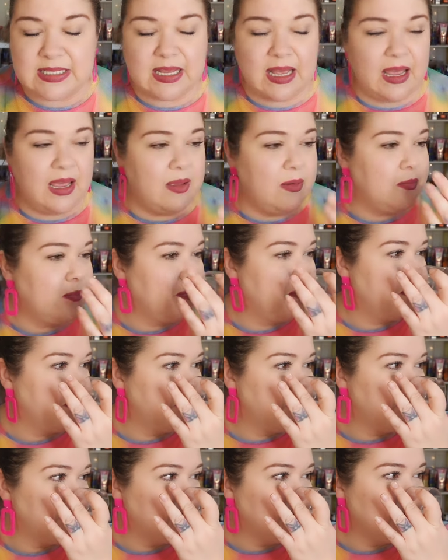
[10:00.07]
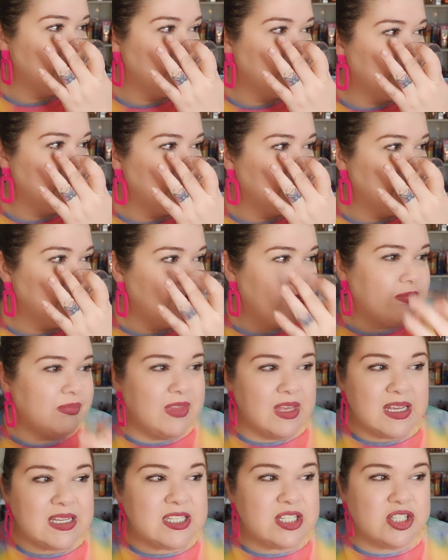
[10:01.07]
say.
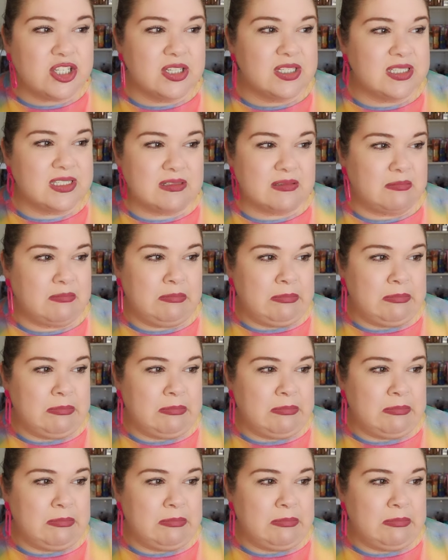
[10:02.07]
This just,